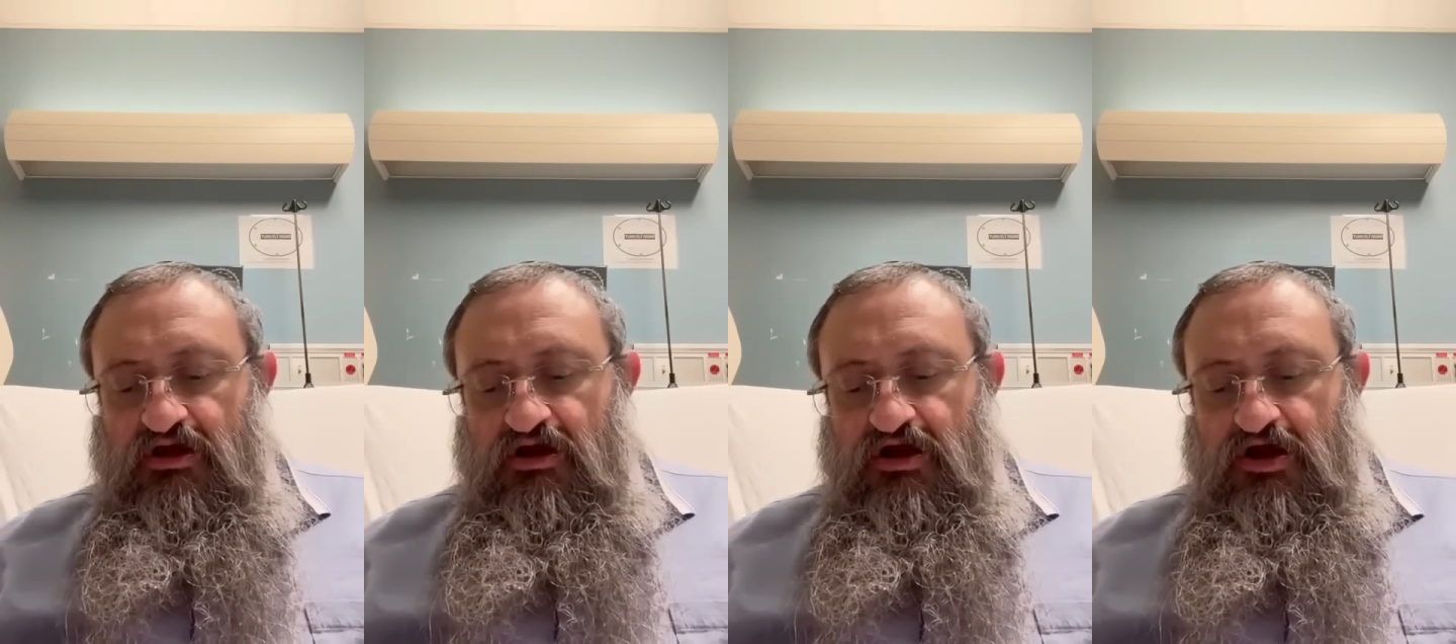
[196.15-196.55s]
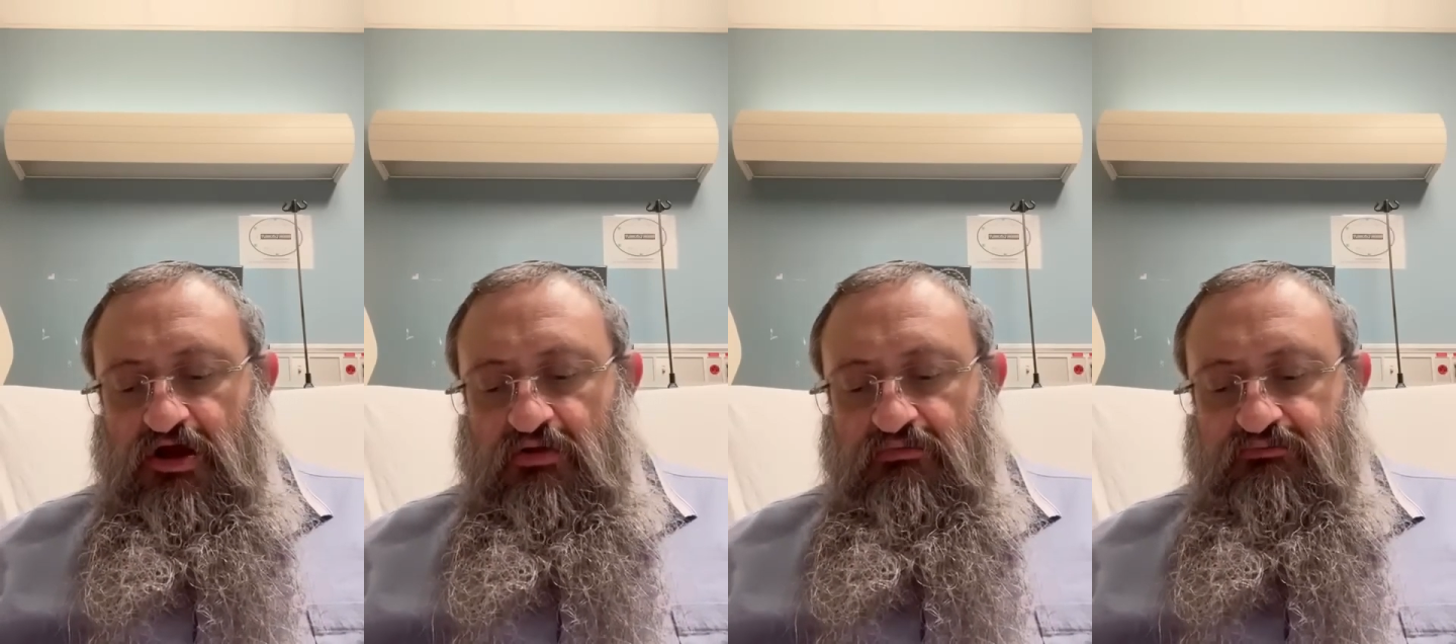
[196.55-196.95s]

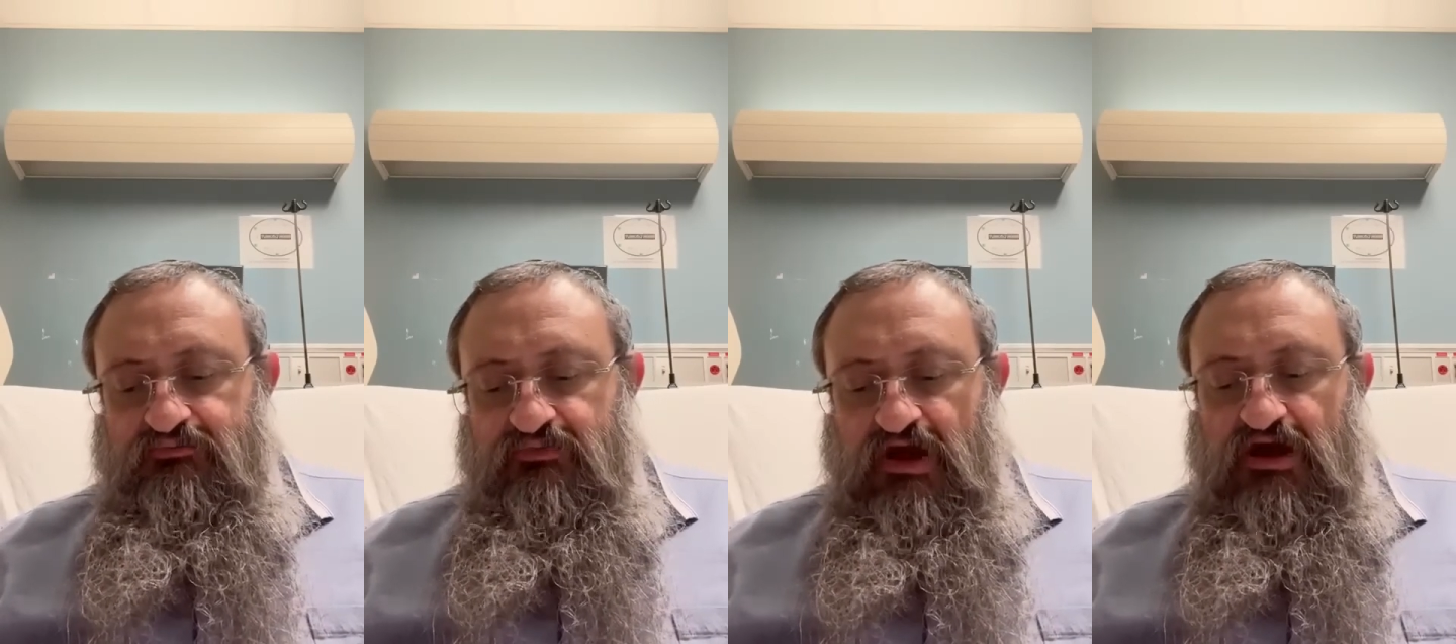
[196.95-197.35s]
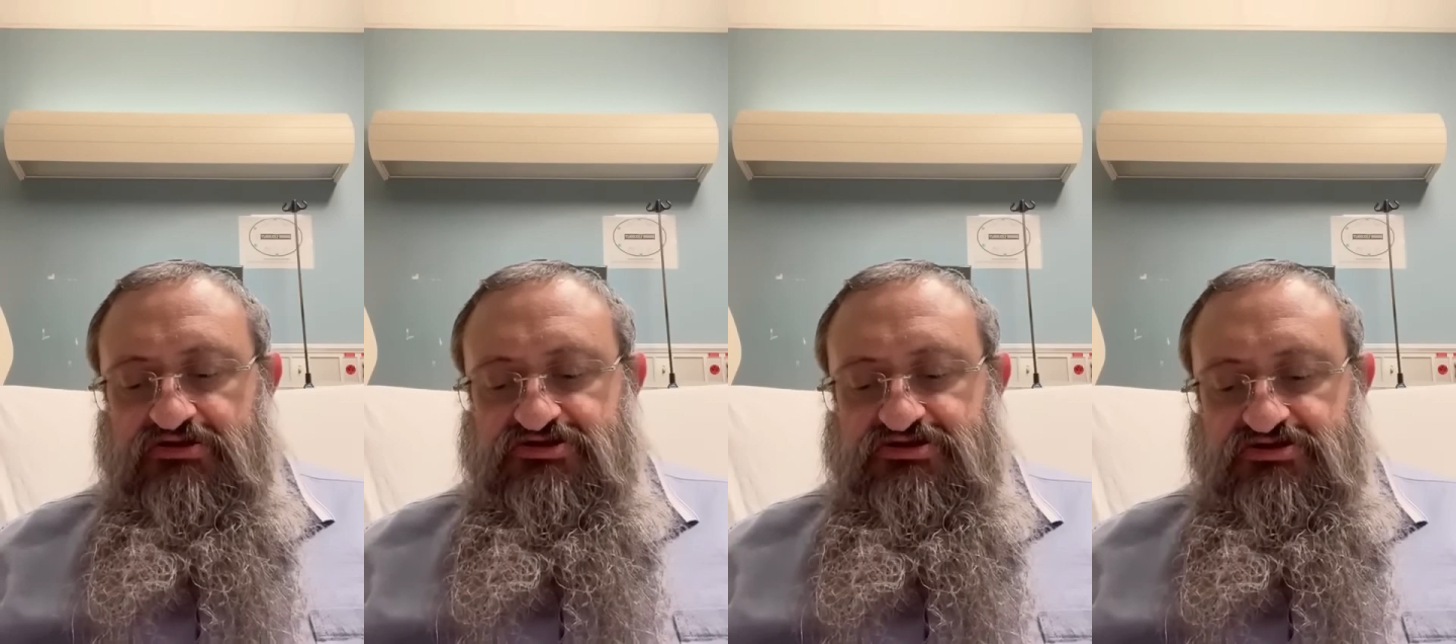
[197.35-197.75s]
um, the
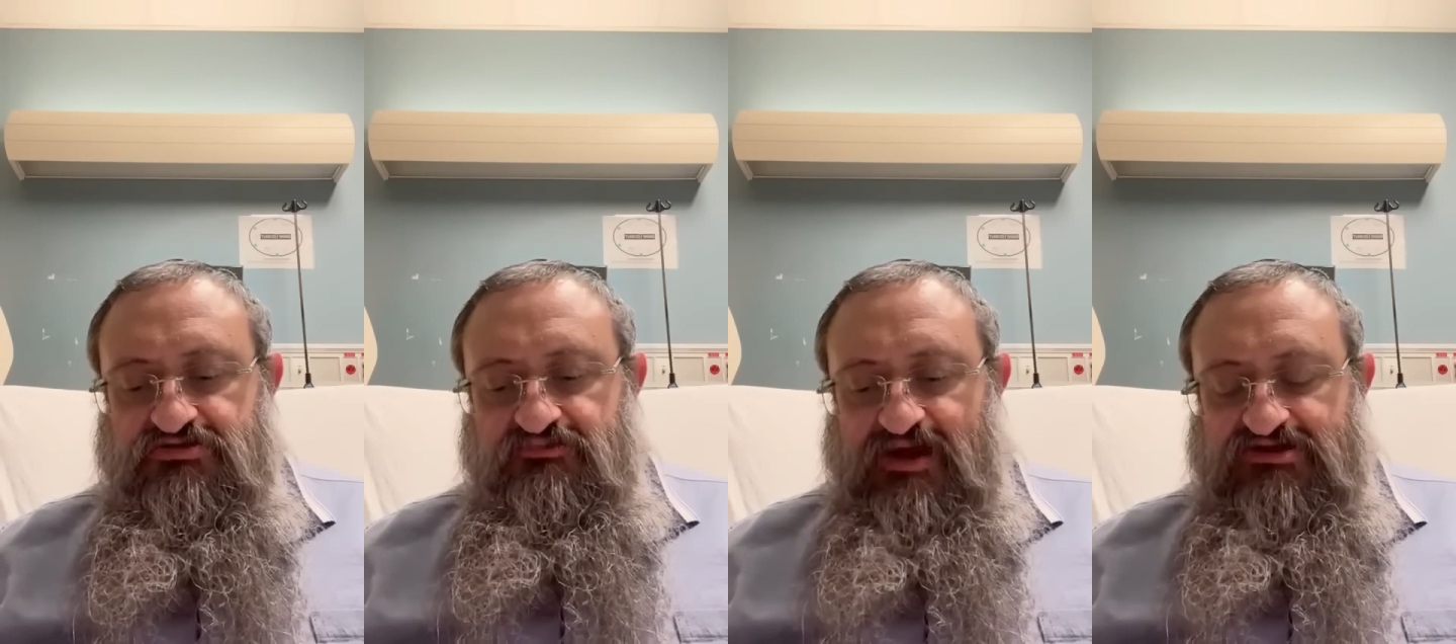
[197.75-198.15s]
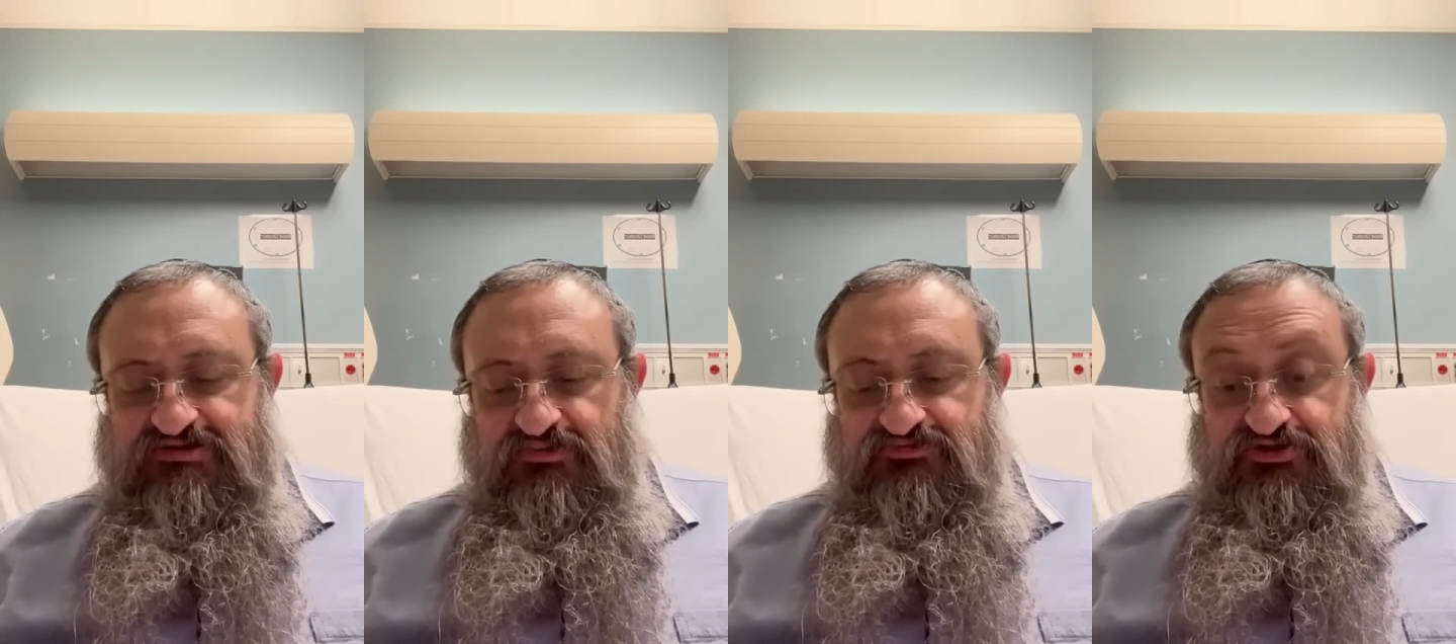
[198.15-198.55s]
highest
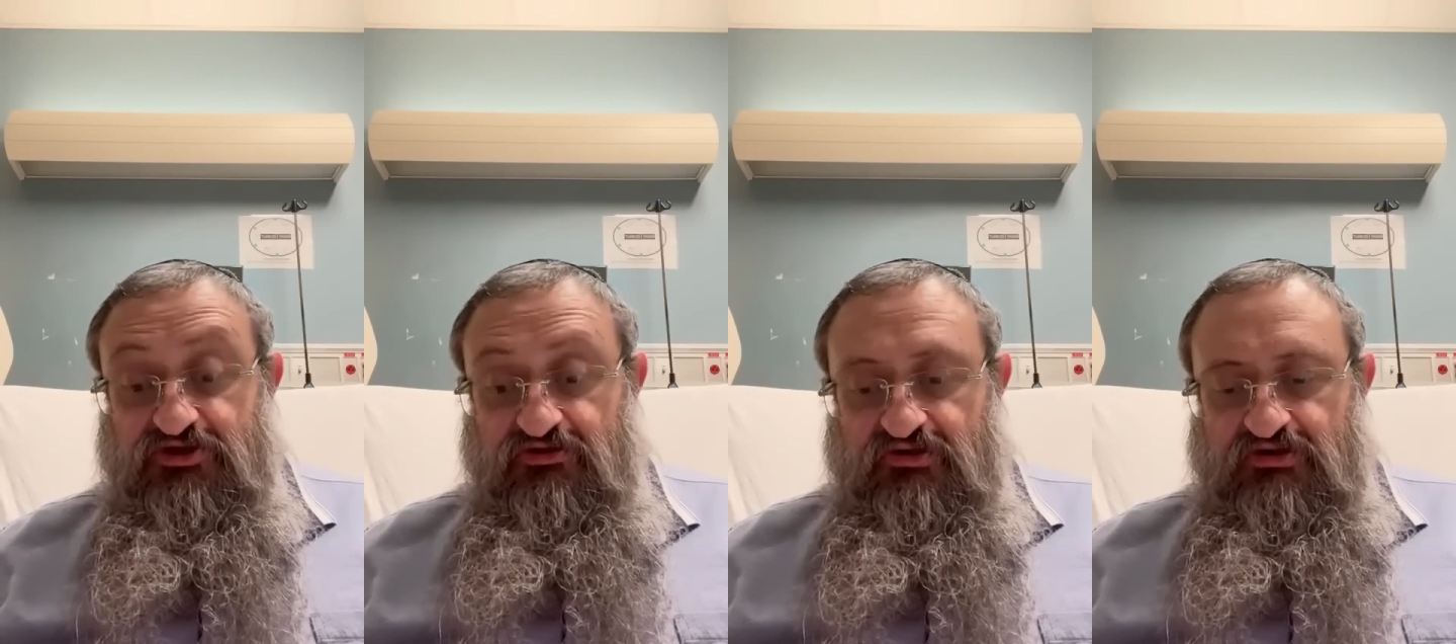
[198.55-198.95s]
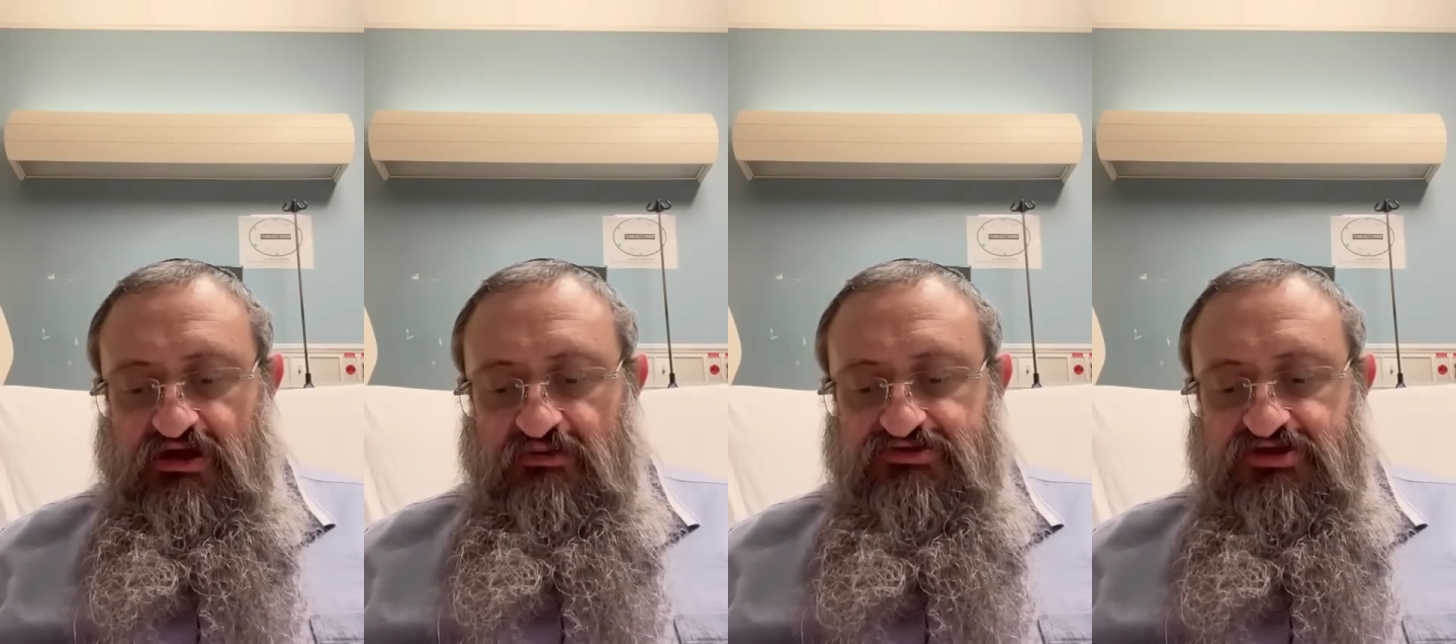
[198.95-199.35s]
maximum security
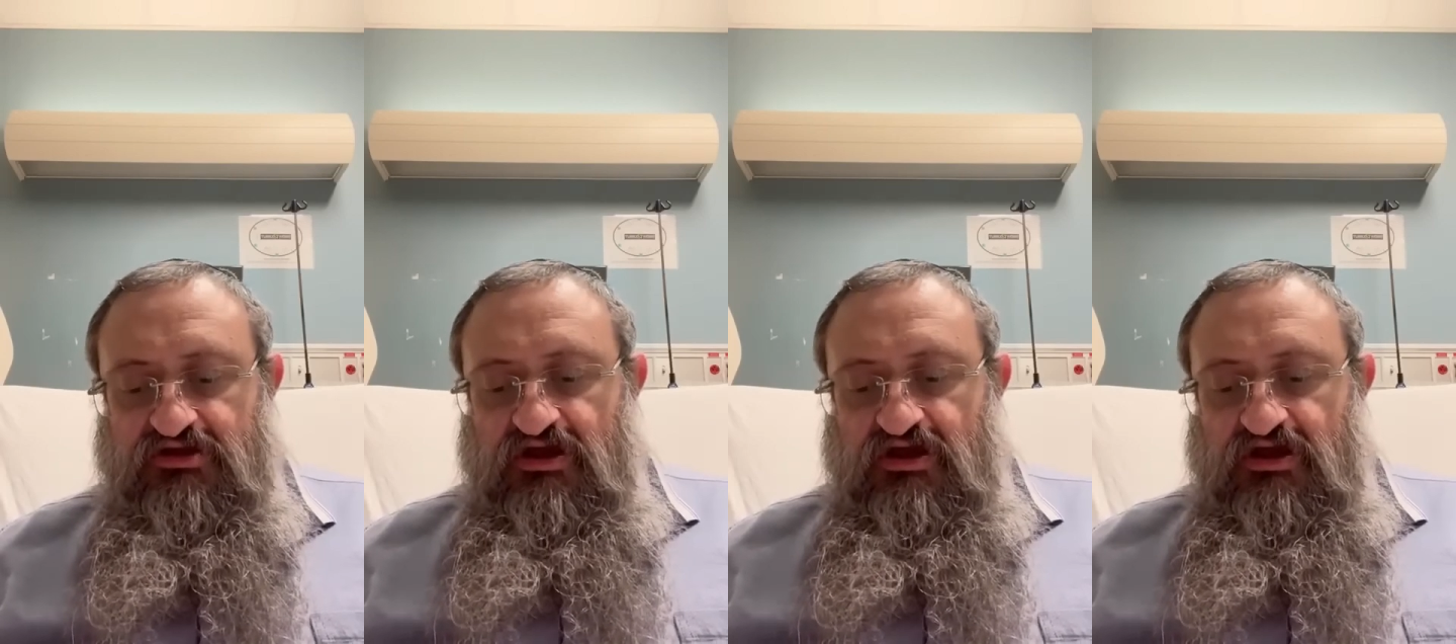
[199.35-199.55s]
labs.